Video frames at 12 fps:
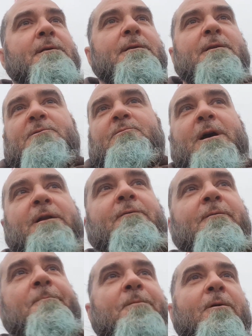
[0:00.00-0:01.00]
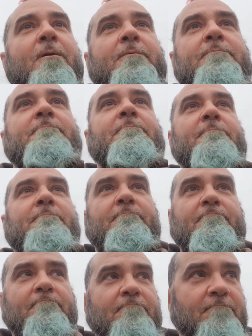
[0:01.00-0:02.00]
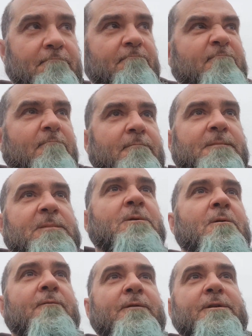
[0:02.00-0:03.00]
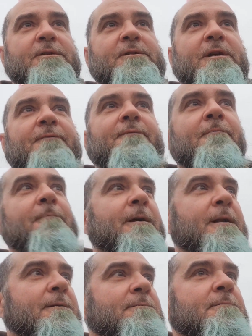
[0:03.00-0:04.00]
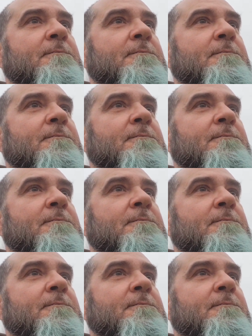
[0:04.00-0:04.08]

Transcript: I just ride over to the park, go over and just sit for a minute.